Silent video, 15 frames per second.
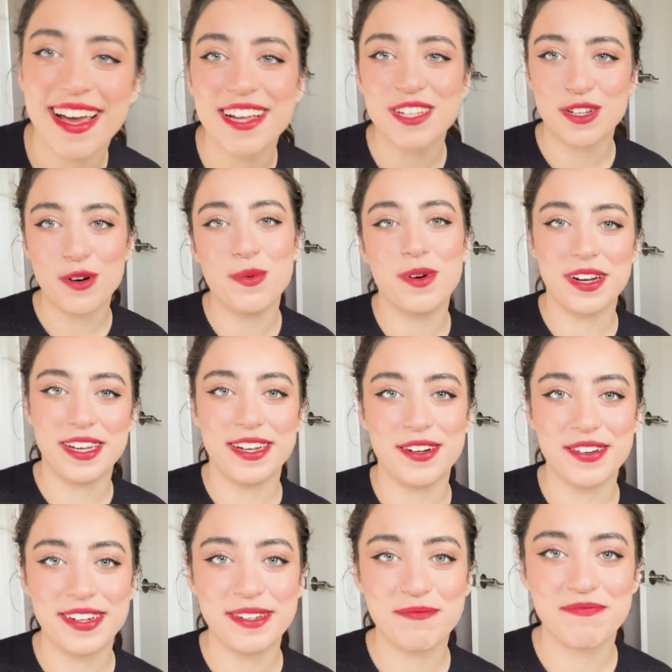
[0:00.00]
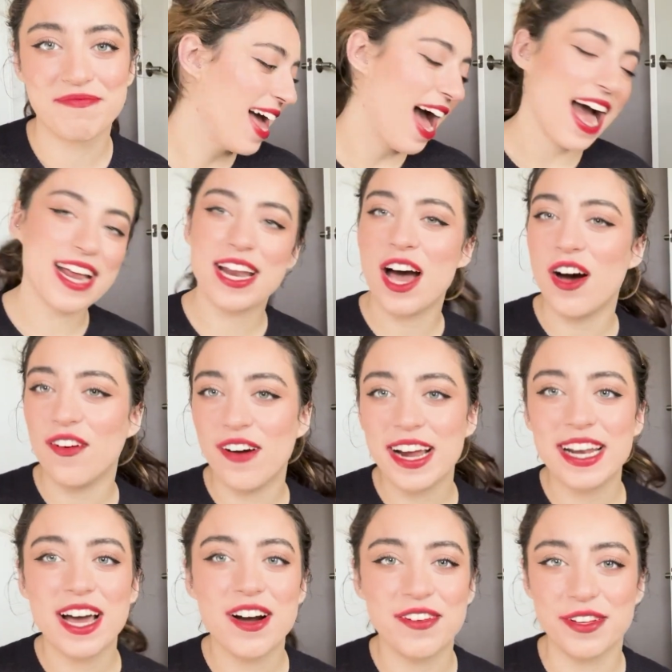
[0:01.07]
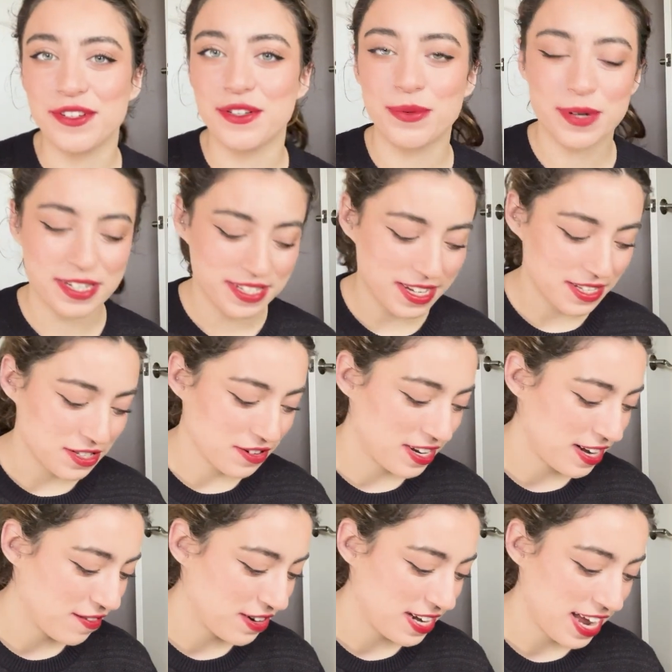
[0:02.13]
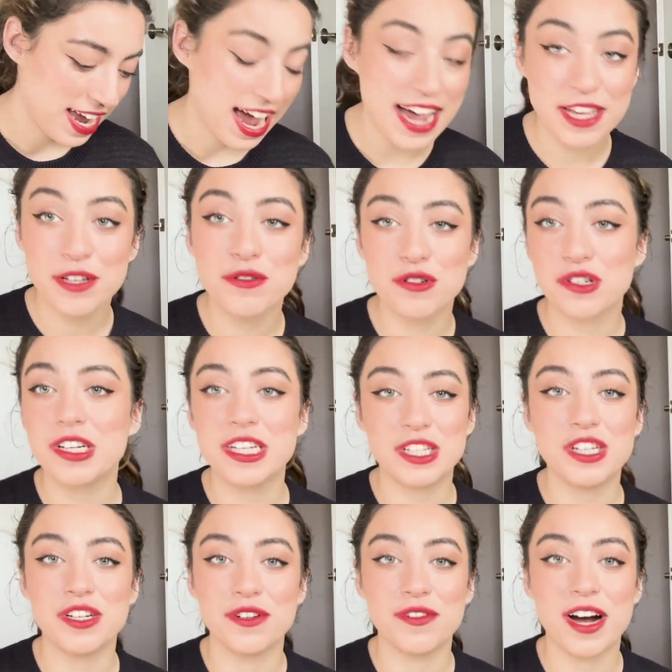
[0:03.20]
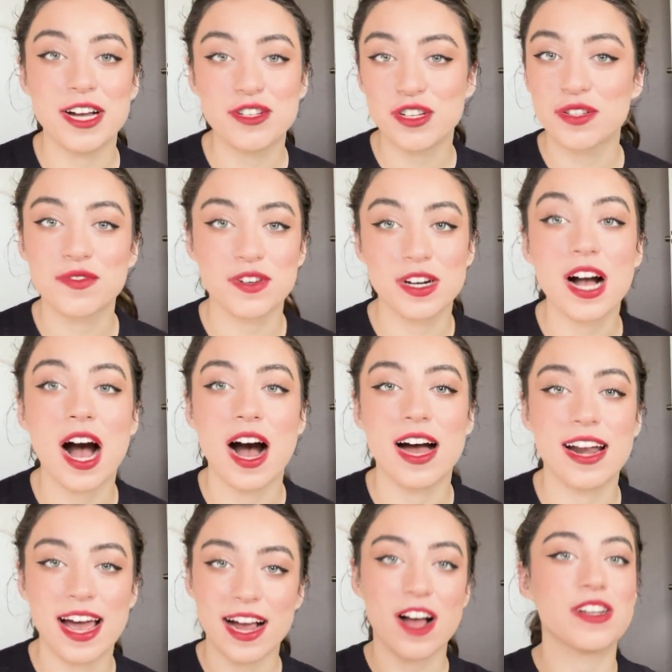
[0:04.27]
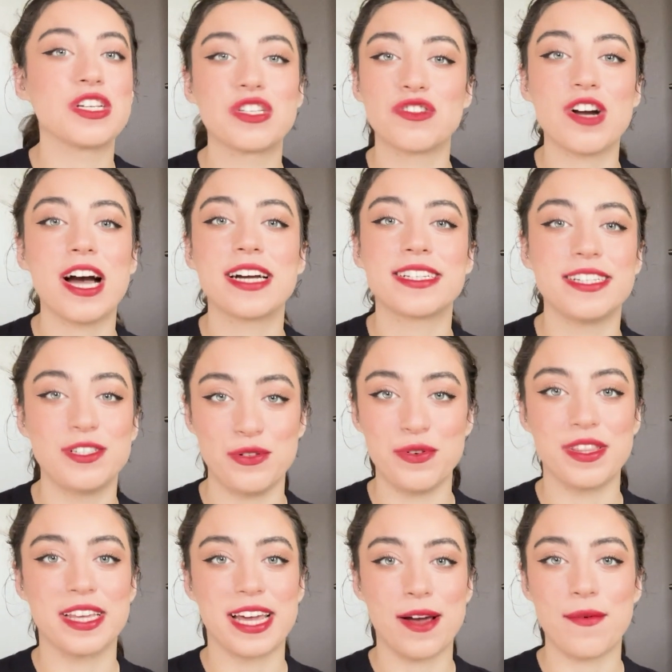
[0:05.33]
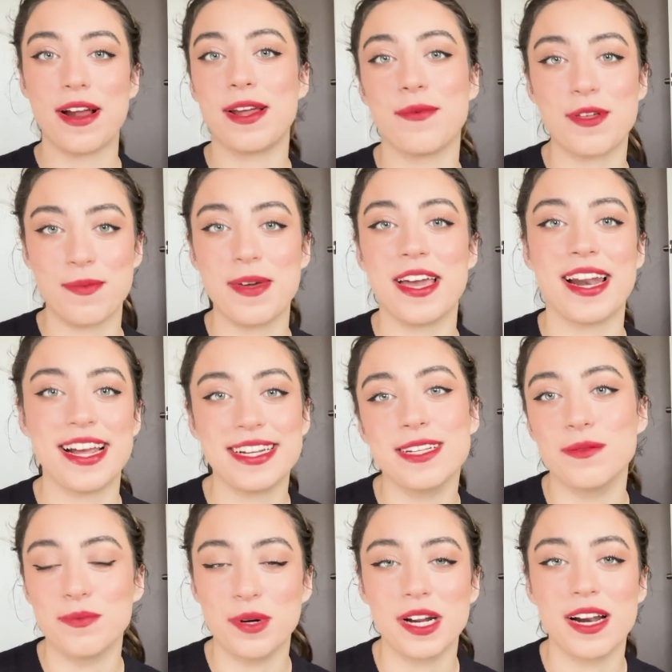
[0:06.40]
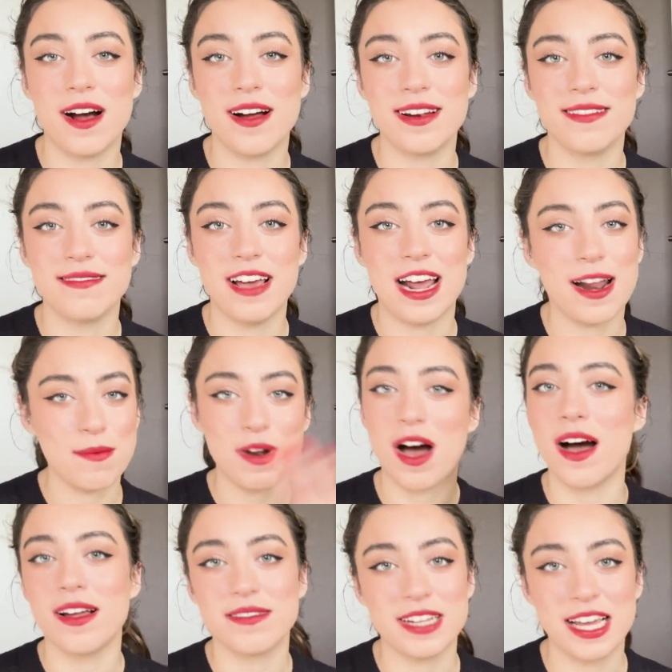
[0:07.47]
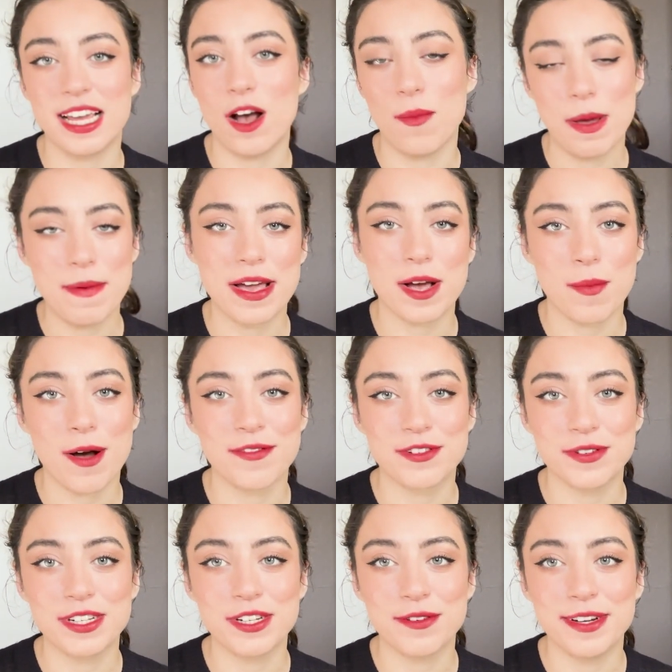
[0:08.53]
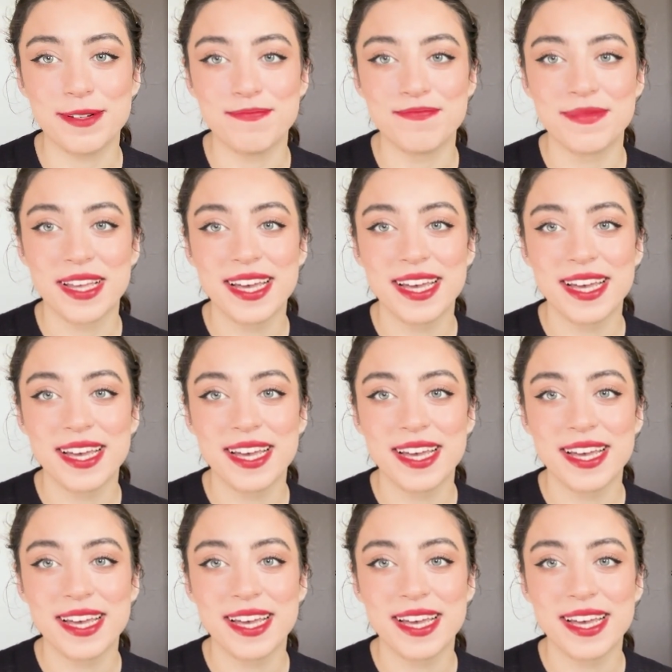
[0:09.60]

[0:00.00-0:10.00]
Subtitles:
I don't want to hear it. I know, you should wear sunscreen every day. I usually do. I just forgot. I got distracted doing the get ready with me, and I didn't put it on. And I'm not taking all my makeup off to redo it.